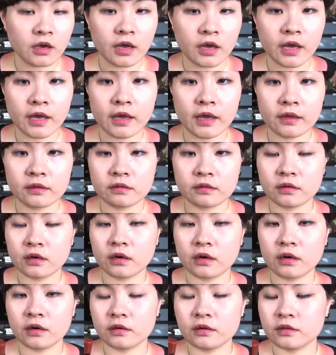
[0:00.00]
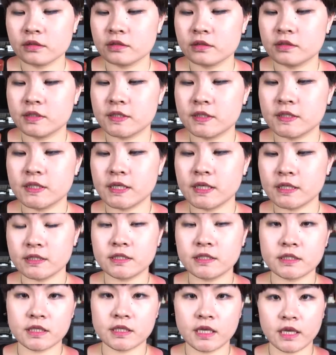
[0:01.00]
And uh,
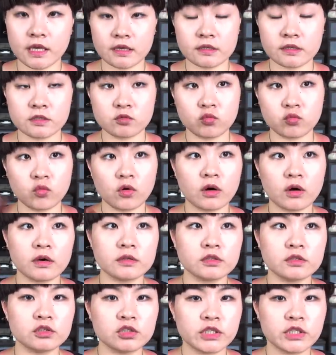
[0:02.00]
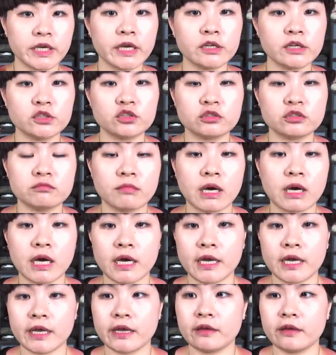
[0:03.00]
this is what changed
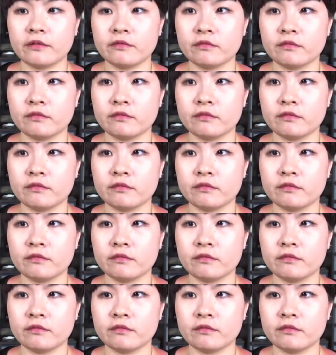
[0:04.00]
my